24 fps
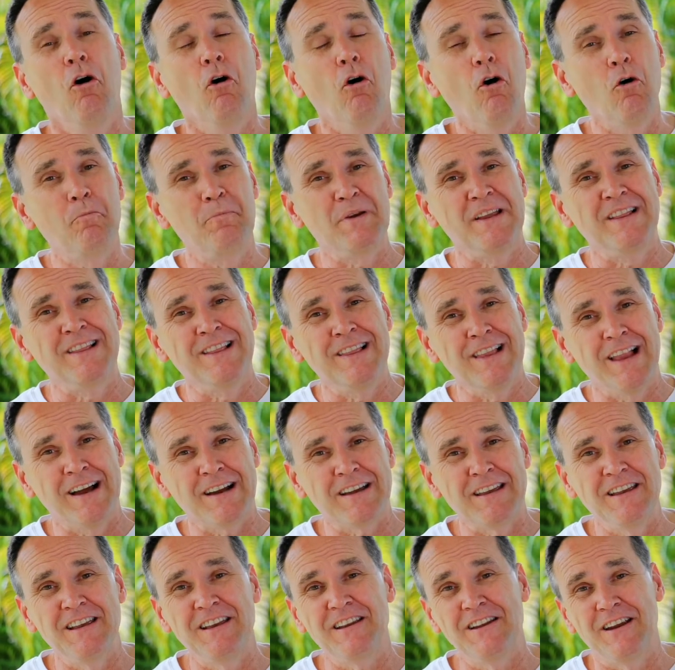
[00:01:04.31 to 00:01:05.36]
or be
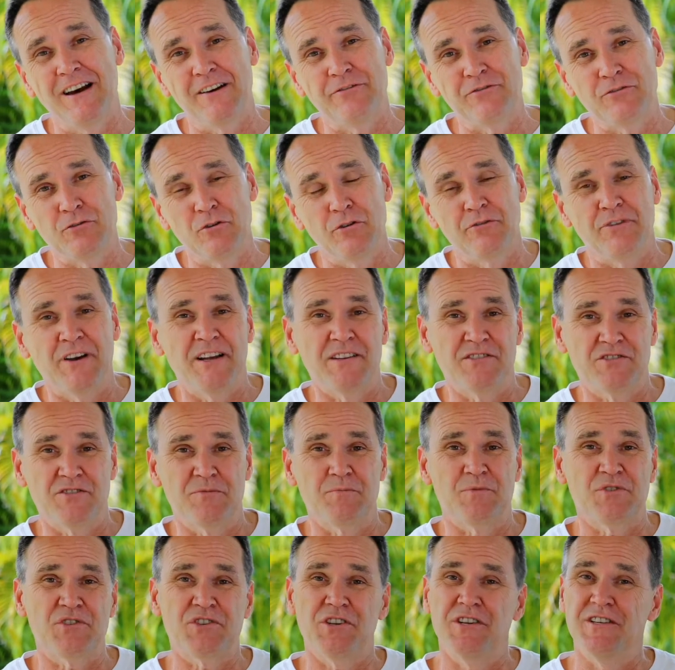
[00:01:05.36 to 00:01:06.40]
lucky enough to have had
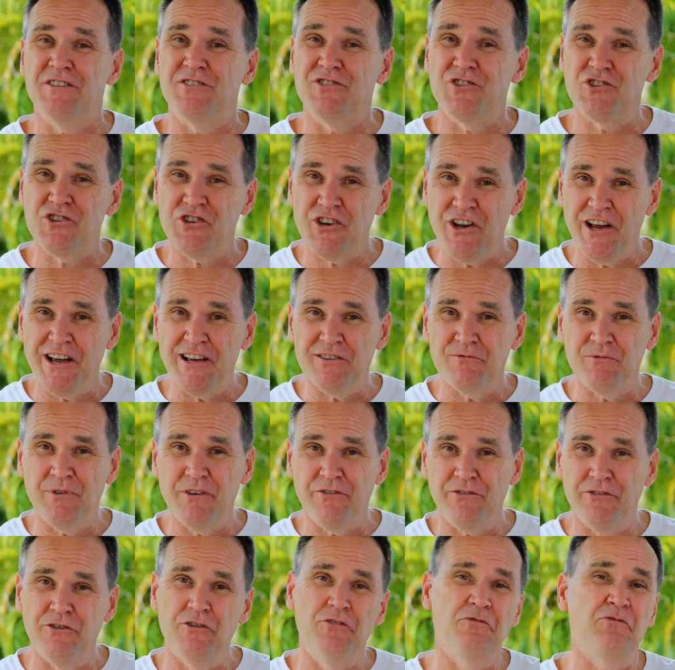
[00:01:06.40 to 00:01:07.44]
some seeds shared
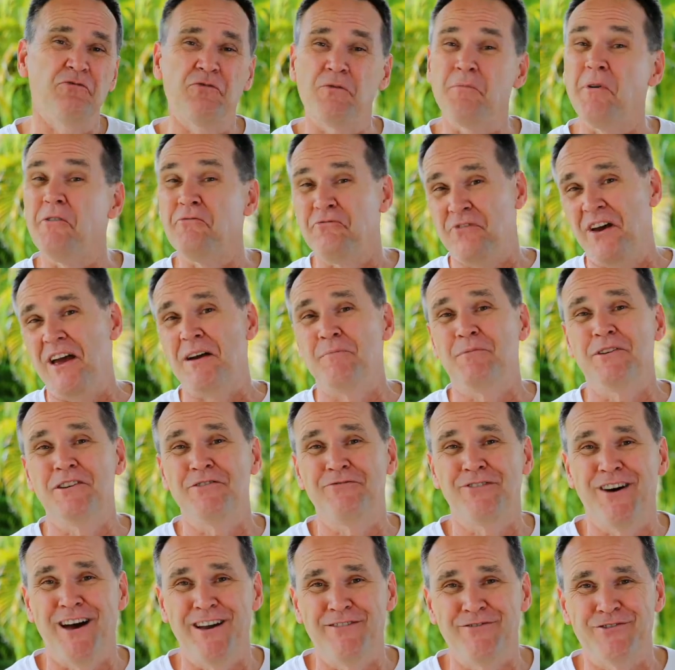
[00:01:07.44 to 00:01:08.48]
with you from a family
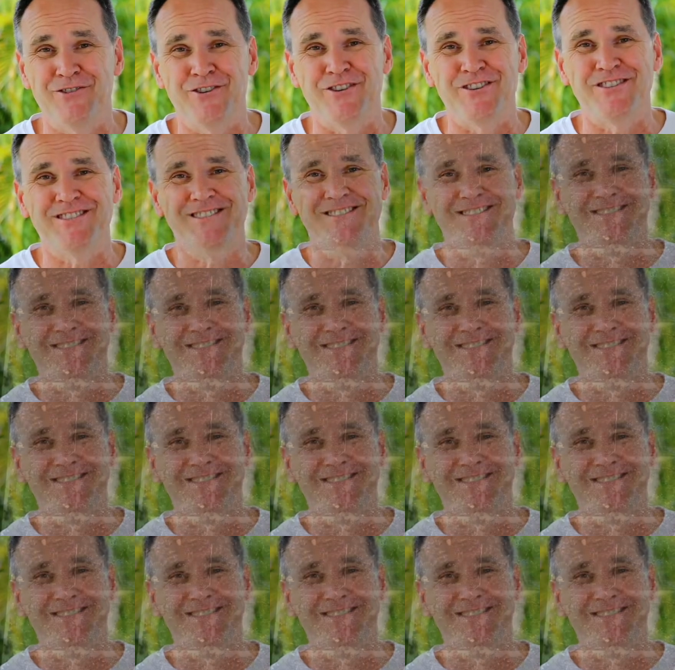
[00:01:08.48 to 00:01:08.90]
favourite.